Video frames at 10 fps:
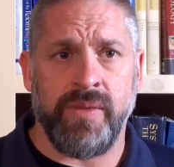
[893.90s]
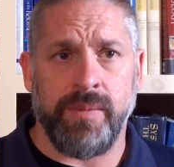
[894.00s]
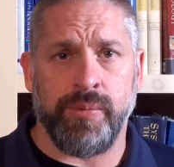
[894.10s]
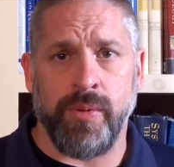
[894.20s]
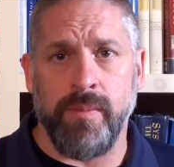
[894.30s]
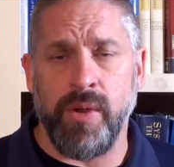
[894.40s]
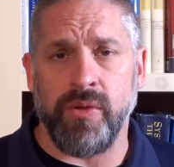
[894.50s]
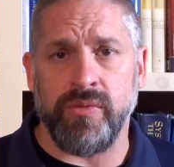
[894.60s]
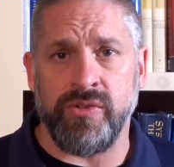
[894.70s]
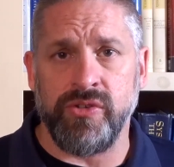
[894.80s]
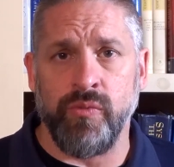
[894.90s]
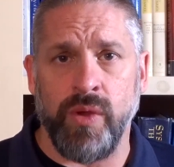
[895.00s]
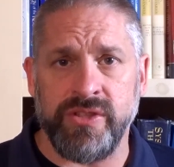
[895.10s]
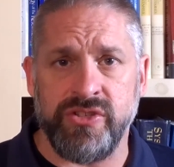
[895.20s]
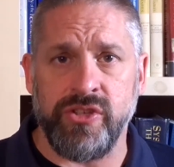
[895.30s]
promote
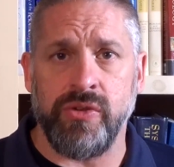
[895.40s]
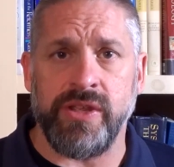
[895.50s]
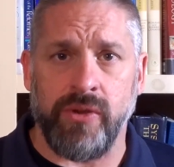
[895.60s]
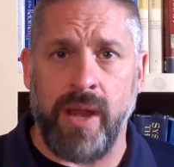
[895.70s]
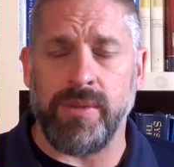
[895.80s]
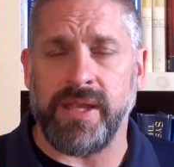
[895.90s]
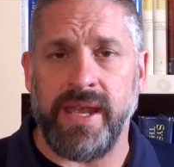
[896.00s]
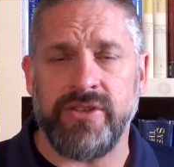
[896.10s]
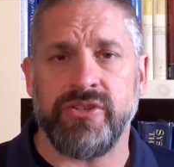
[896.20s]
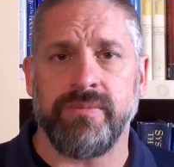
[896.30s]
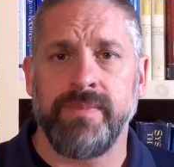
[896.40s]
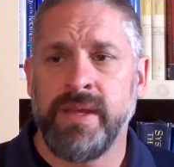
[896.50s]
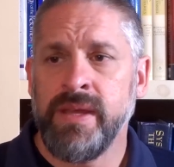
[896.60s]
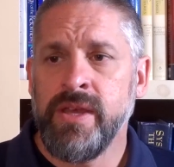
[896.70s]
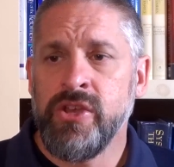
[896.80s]
one's duty or obligation.
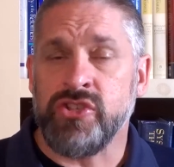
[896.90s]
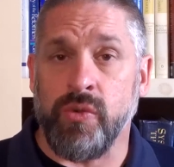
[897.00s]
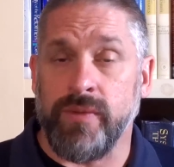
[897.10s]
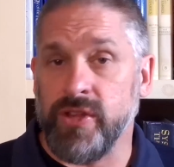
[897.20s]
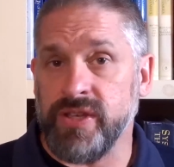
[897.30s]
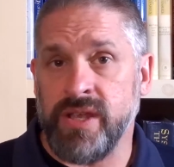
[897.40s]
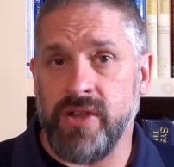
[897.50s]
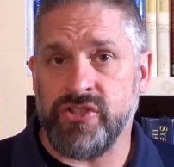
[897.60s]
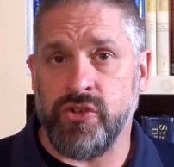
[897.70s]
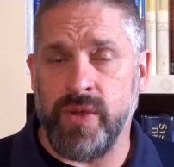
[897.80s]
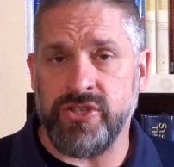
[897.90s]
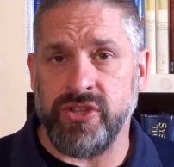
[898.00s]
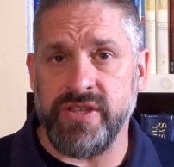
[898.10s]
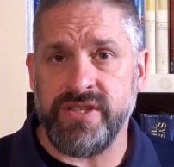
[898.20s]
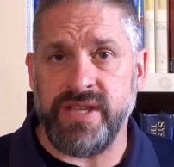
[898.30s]
So we've looked at
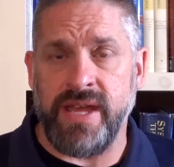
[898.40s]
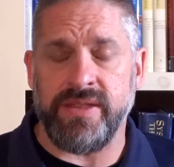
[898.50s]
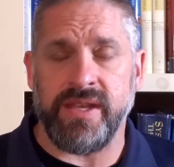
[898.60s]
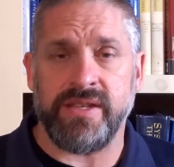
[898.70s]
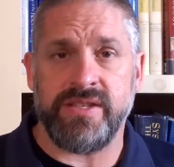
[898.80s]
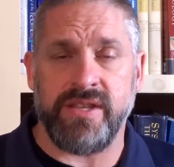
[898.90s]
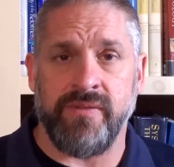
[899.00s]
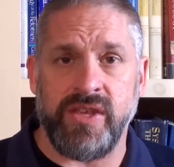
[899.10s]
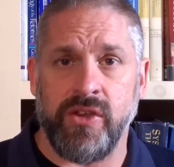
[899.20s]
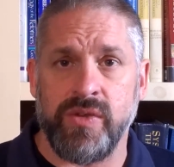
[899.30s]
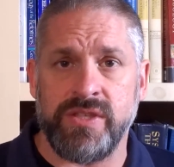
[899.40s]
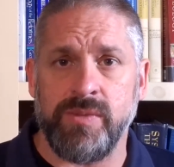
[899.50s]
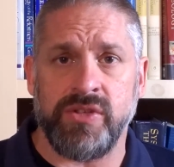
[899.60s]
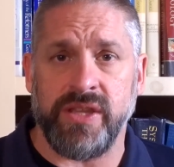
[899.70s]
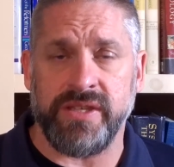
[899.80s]
consequentialist ethics of
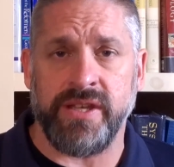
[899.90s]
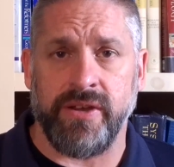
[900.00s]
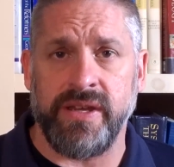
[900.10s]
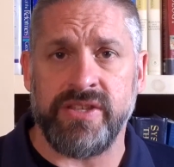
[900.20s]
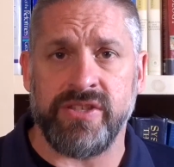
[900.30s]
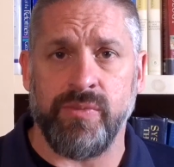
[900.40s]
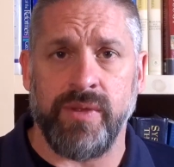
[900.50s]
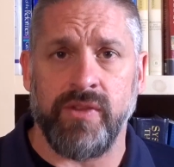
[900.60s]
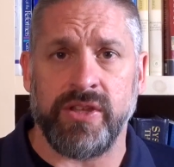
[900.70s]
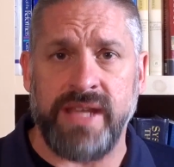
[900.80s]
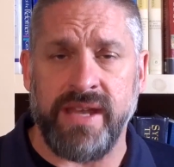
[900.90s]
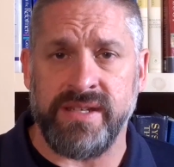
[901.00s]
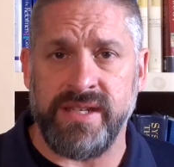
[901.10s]
egoism, utilitarianism. We've looked at